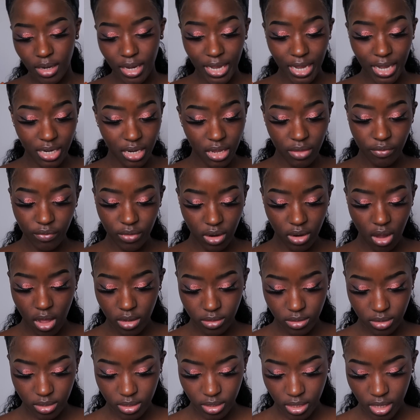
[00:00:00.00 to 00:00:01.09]
Like, I didn't even
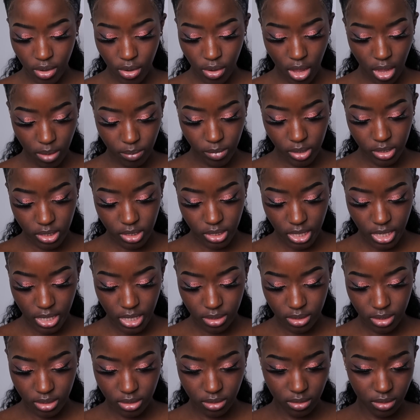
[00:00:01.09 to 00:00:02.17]
ask the girl how much it
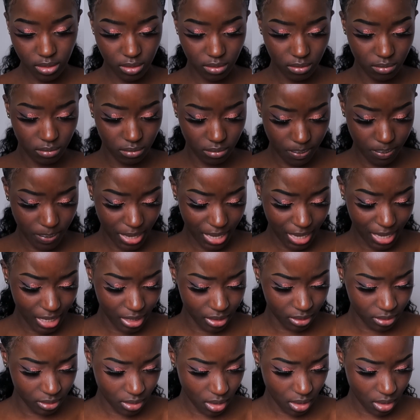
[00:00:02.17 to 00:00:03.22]
is, I just paid.